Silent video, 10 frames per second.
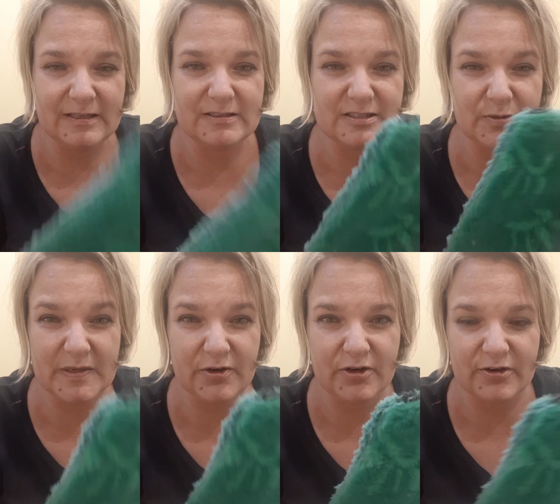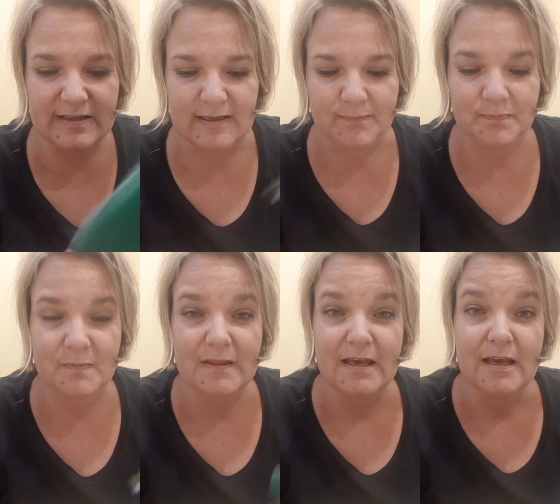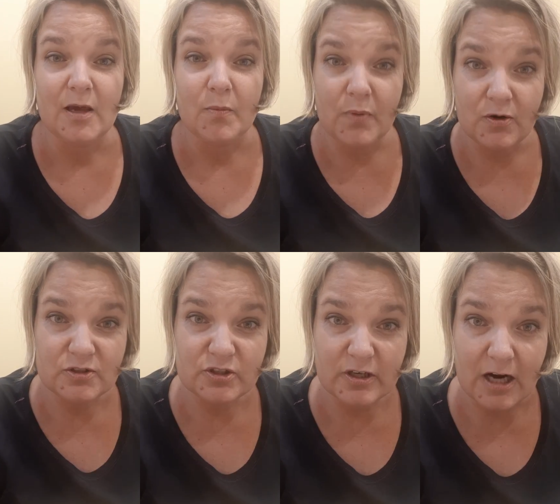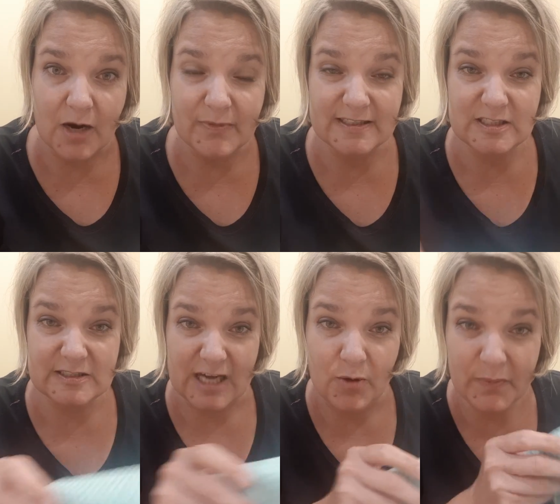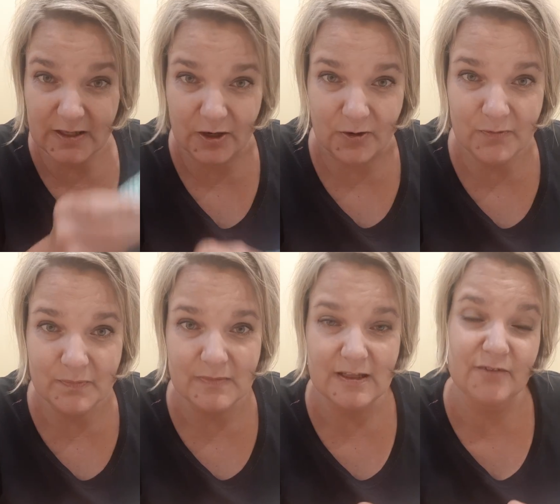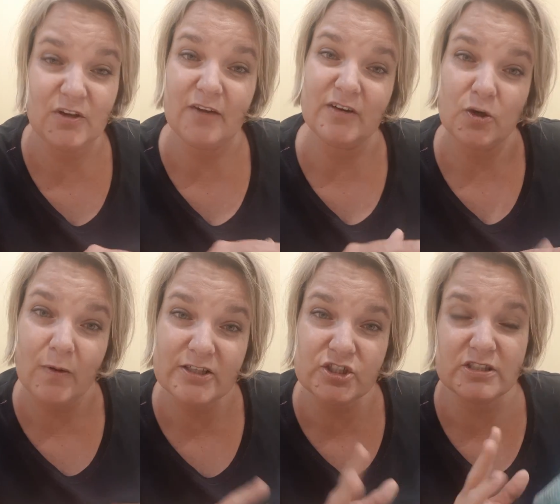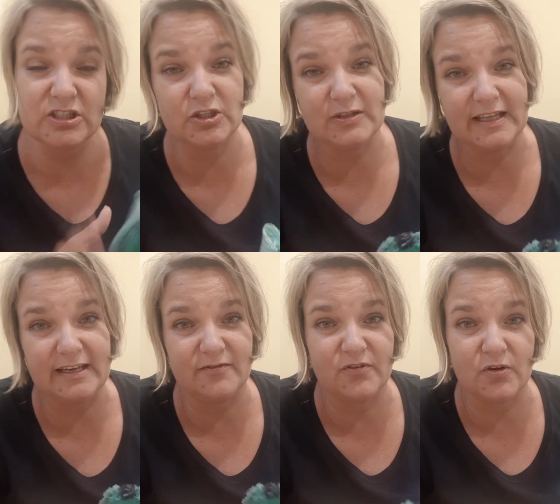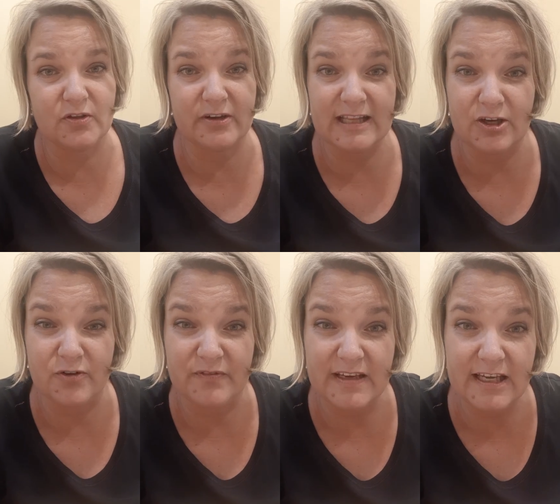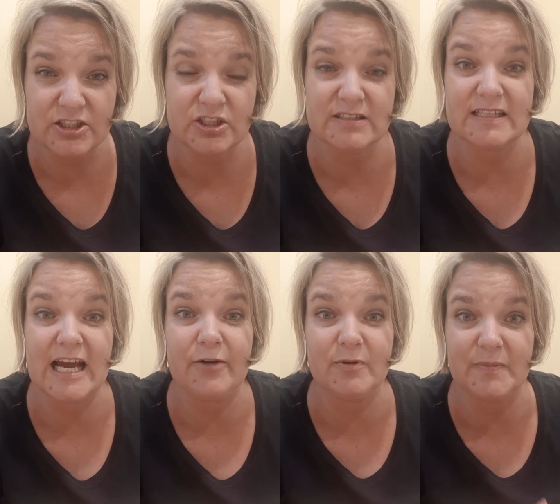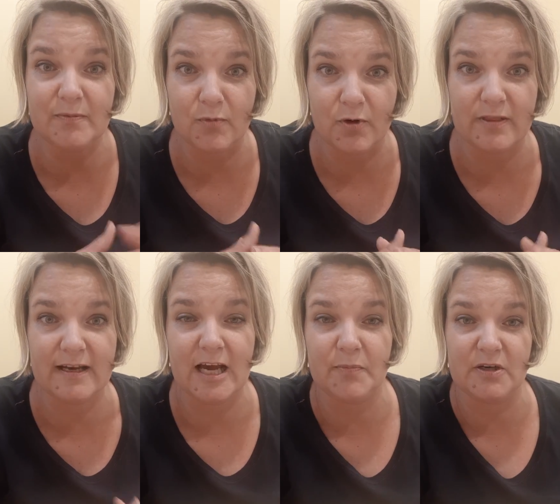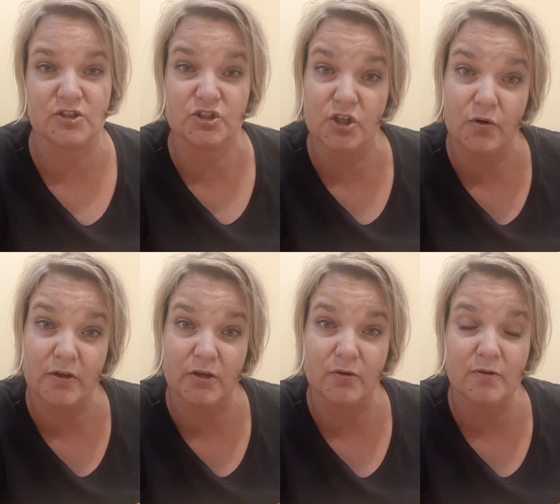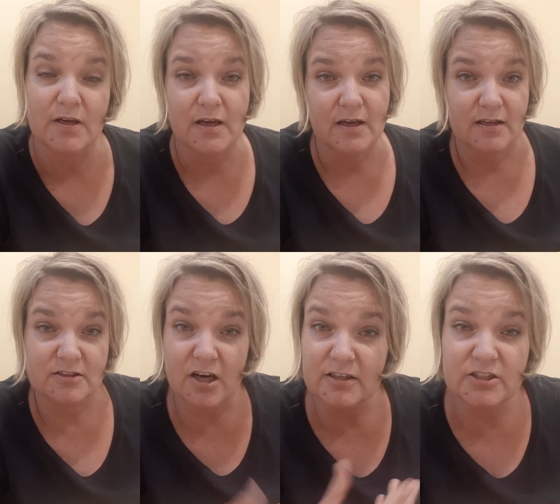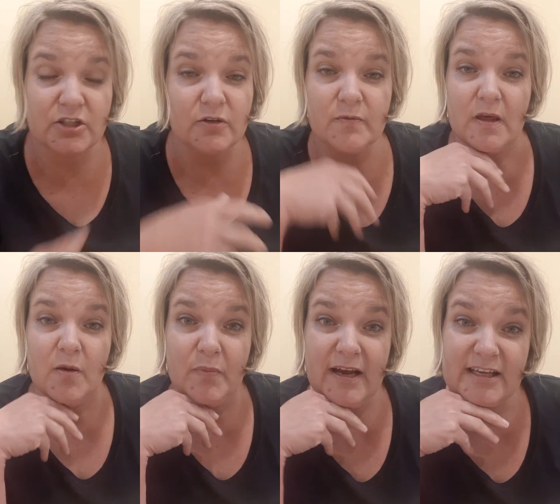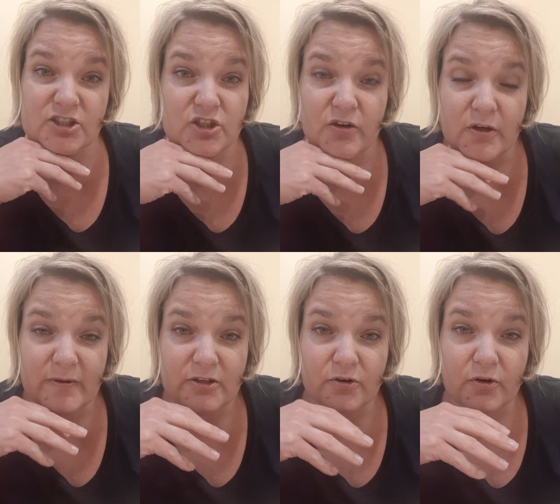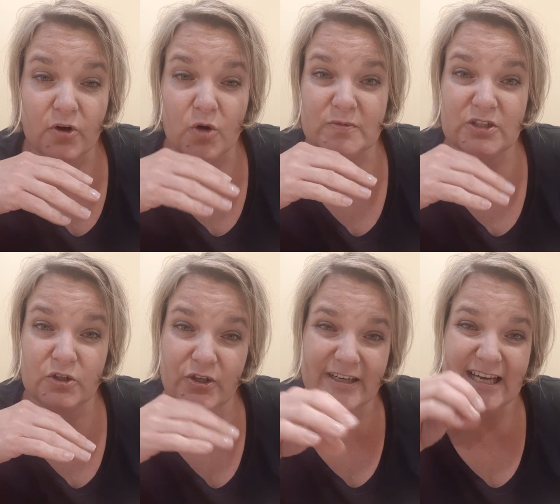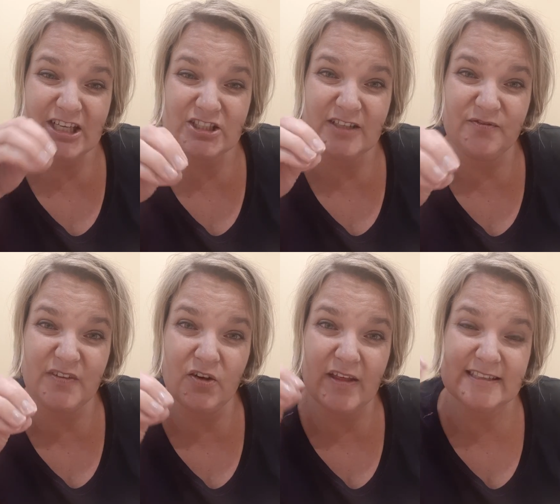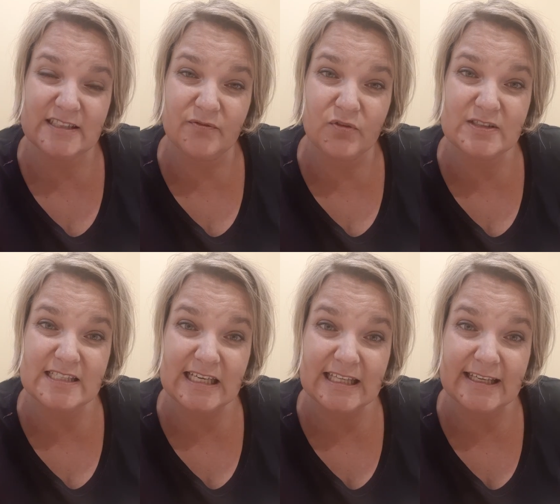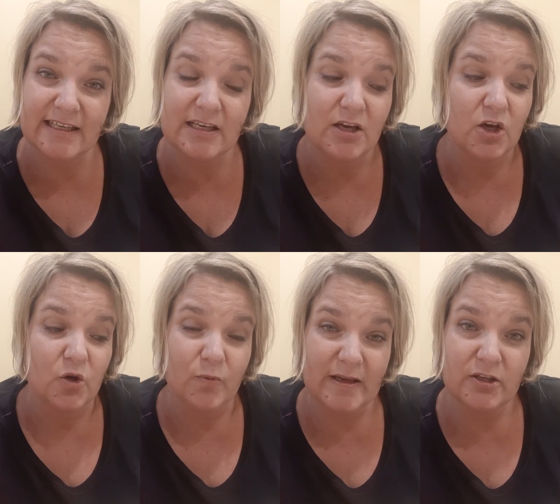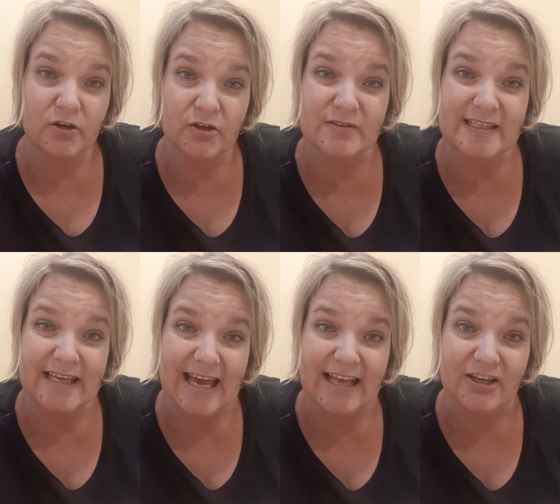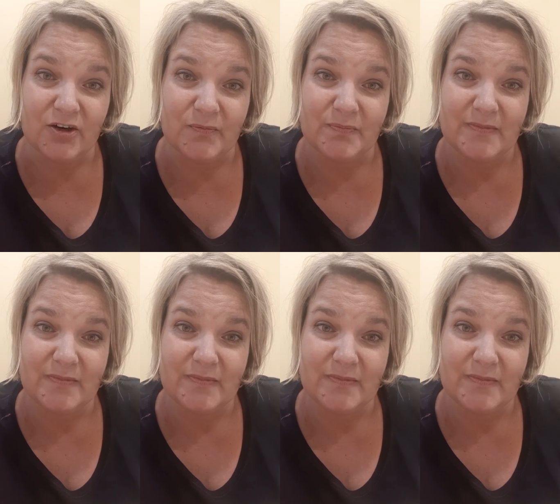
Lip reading: Superior clean. Post your comments down below. If you have any questions, you'd like further clarifications, I would be more than happy to show you, talk to you, but I can show you in your own home so you can actually feel that difference in clean when you're using ENJO.